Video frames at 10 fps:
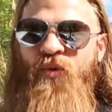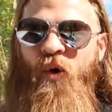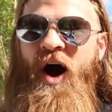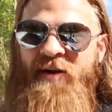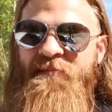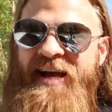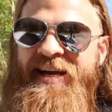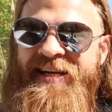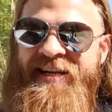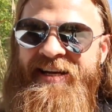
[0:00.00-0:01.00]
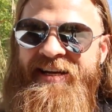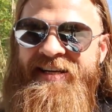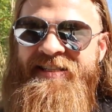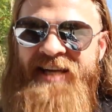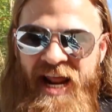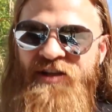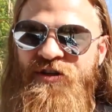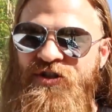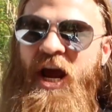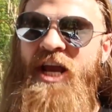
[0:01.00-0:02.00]
want to make it. Today is
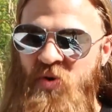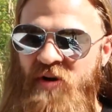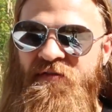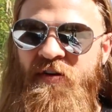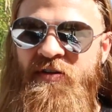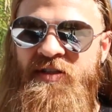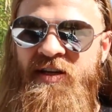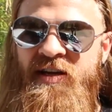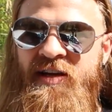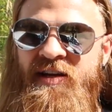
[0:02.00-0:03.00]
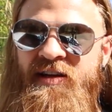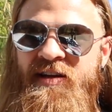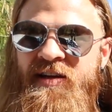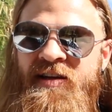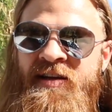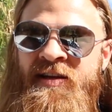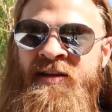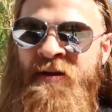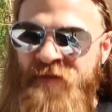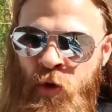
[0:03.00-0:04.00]
your January 1st.
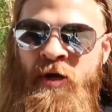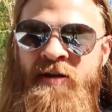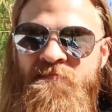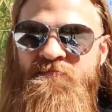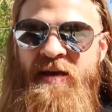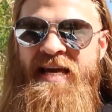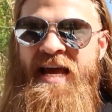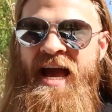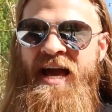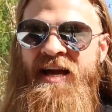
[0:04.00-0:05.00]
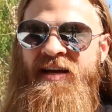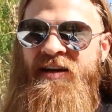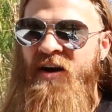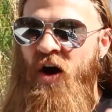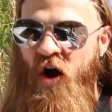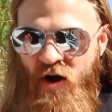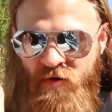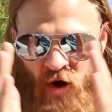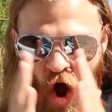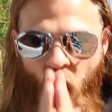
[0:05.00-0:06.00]
If you can be
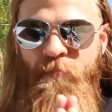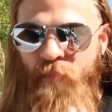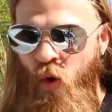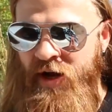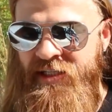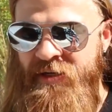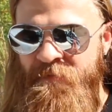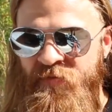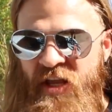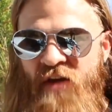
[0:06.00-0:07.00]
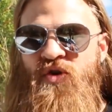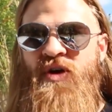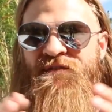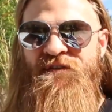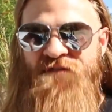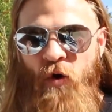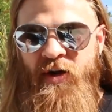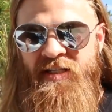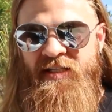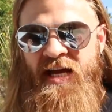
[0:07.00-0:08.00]
on point, if you can
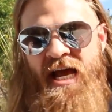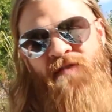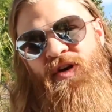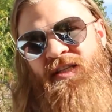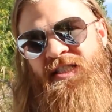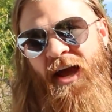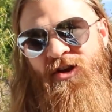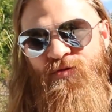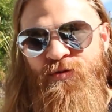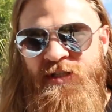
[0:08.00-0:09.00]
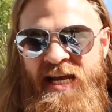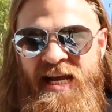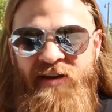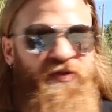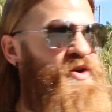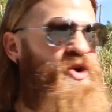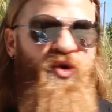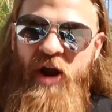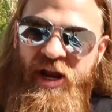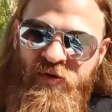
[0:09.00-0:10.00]
focus, if you can stay on your routine, if you can
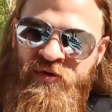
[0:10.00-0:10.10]
create a